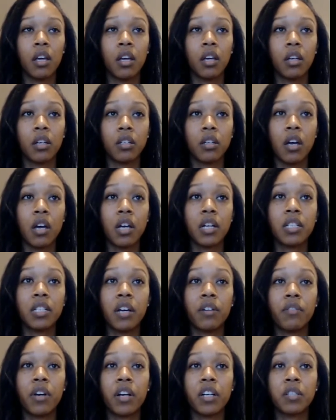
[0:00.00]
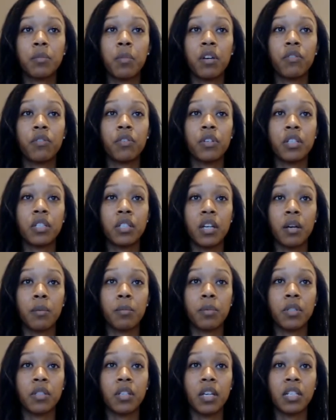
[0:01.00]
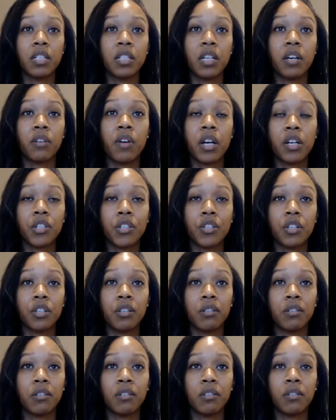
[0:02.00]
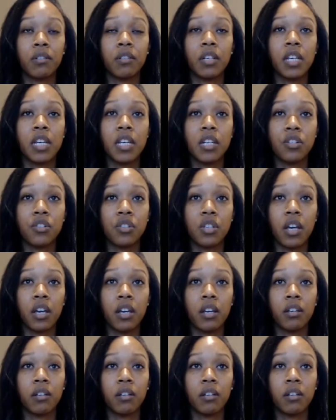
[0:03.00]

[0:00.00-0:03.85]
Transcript: God directs my footsteps in direction each day.